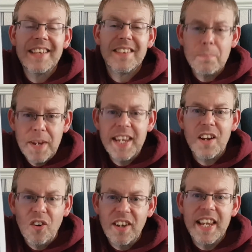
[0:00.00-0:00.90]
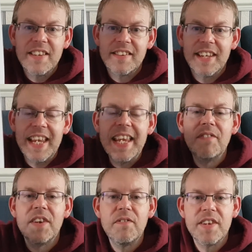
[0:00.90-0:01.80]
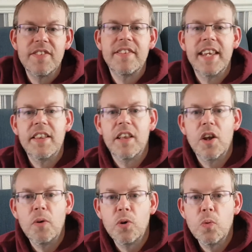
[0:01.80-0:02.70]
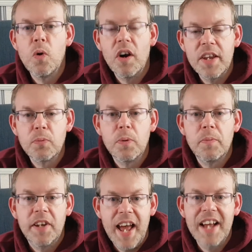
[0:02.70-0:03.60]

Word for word: To be honest, even visiting the local wise woman